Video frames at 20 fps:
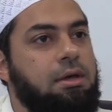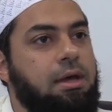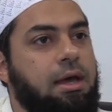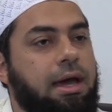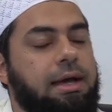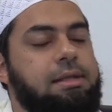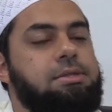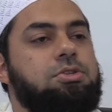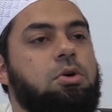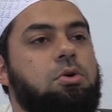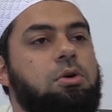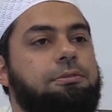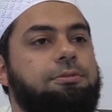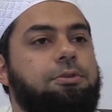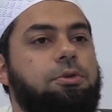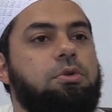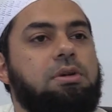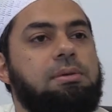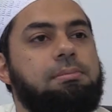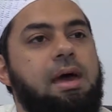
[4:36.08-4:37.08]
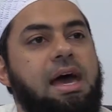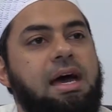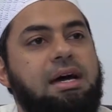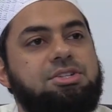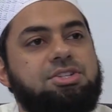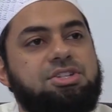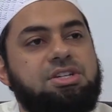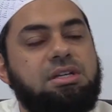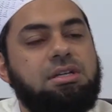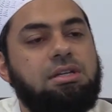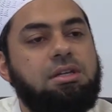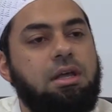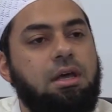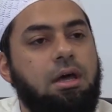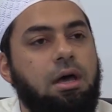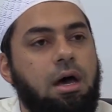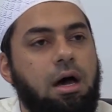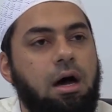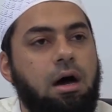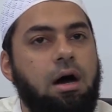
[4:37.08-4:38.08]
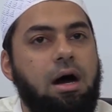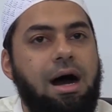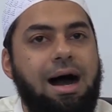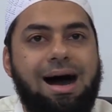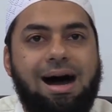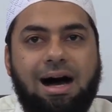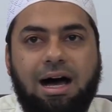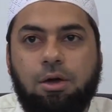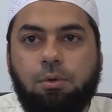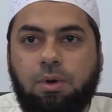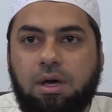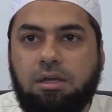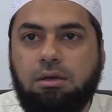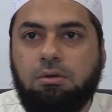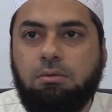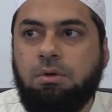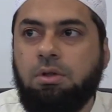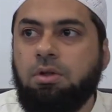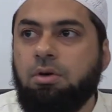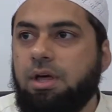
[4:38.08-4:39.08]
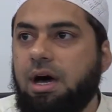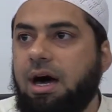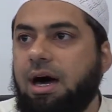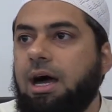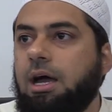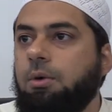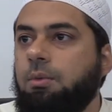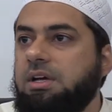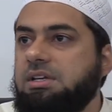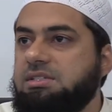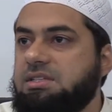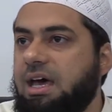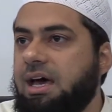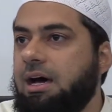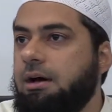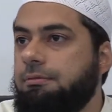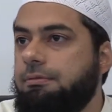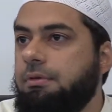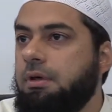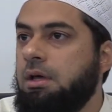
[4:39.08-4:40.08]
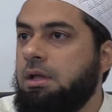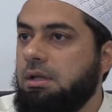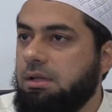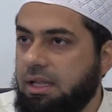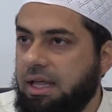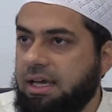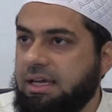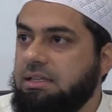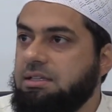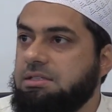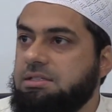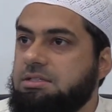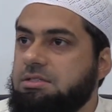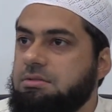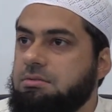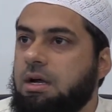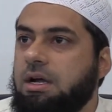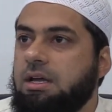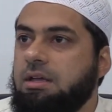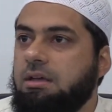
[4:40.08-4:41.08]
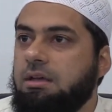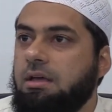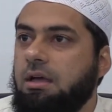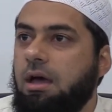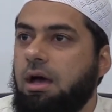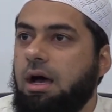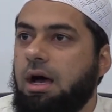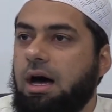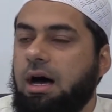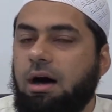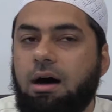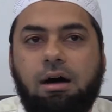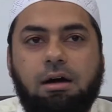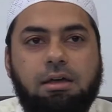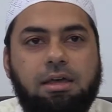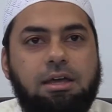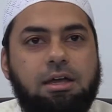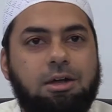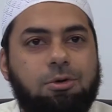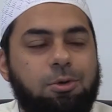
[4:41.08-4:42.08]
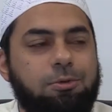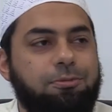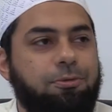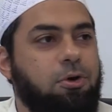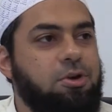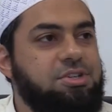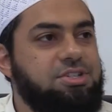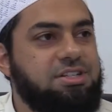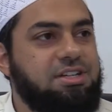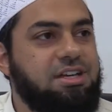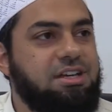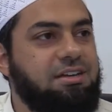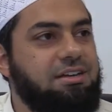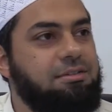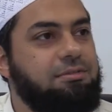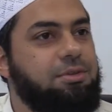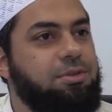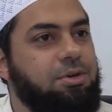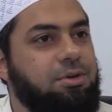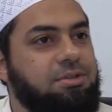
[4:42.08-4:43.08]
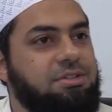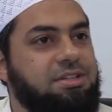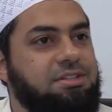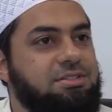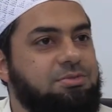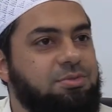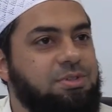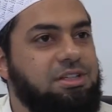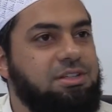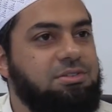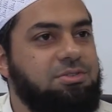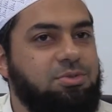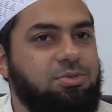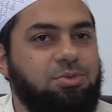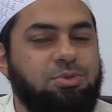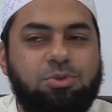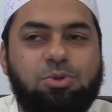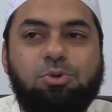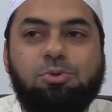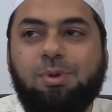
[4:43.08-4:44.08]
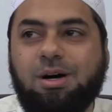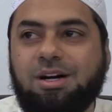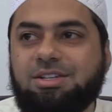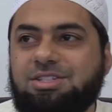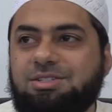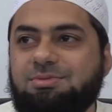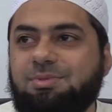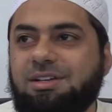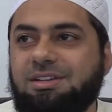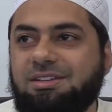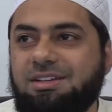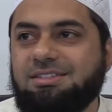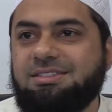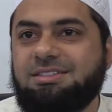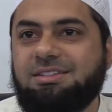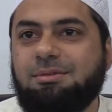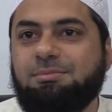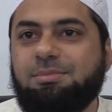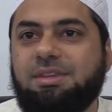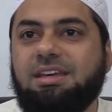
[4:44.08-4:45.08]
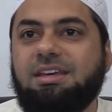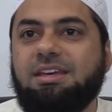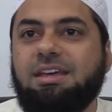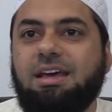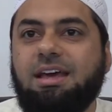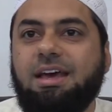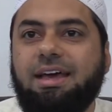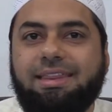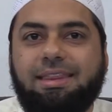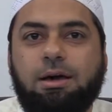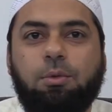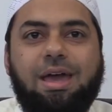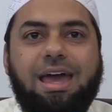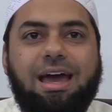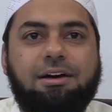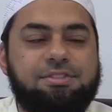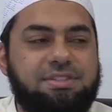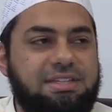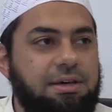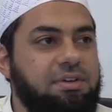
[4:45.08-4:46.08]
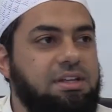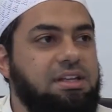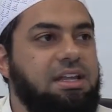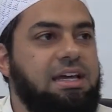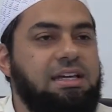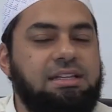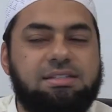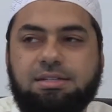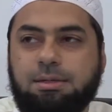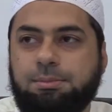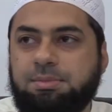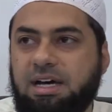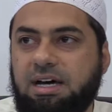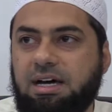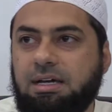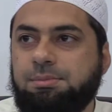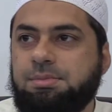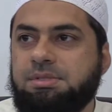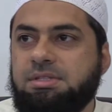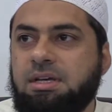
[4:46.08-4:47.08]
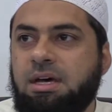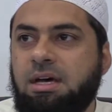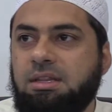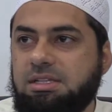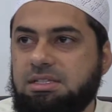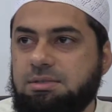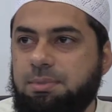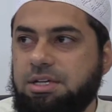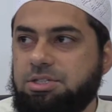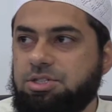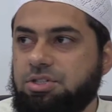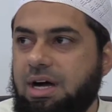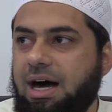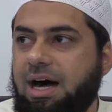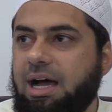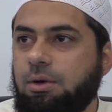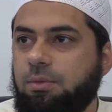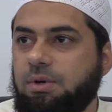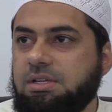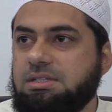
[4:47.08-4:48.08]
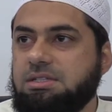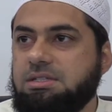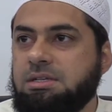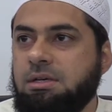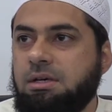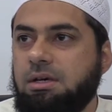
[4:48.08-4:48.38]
And so if you imagine a highway, we know the highways have lanes, right? Here we're fortunate, even though it doesn't really do too much, but it does something, that we have 7 lanes sometimes on these major highways.